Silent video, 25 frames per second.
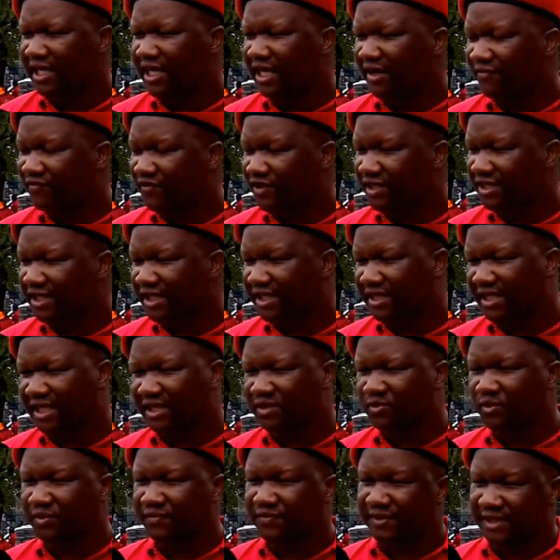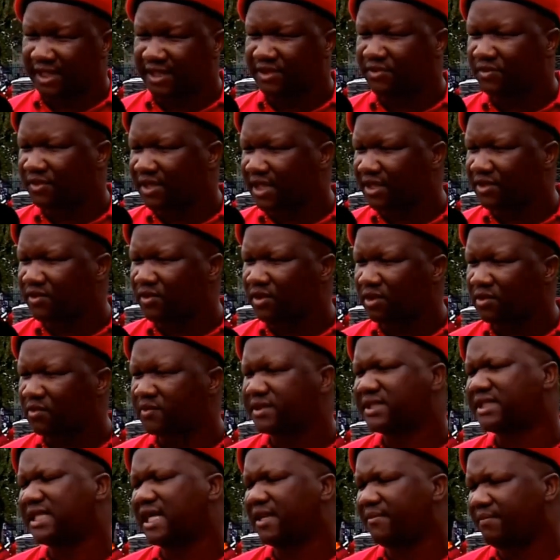and everything that we've said to that
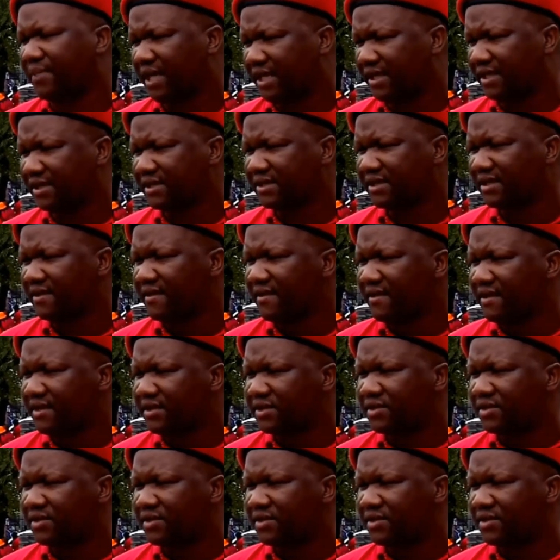court, we stand by it.